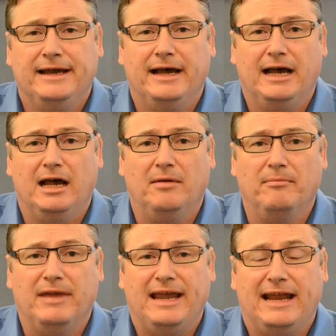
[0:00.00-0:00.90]

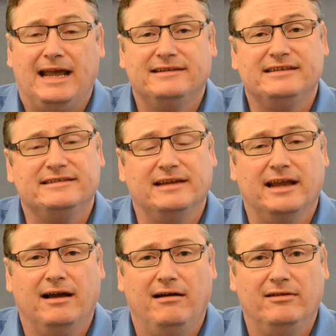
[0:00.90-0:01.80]
Um, and as a
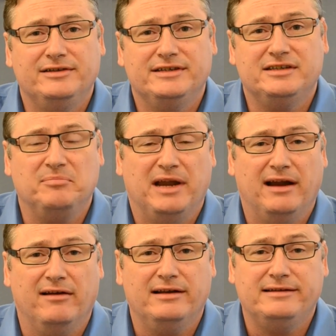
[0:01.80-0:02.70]
psychologist, a
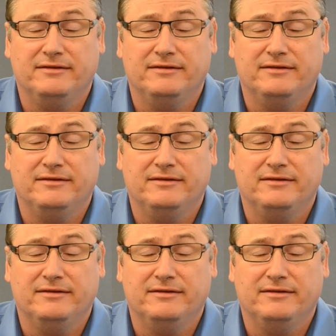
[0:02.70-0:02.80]
parent,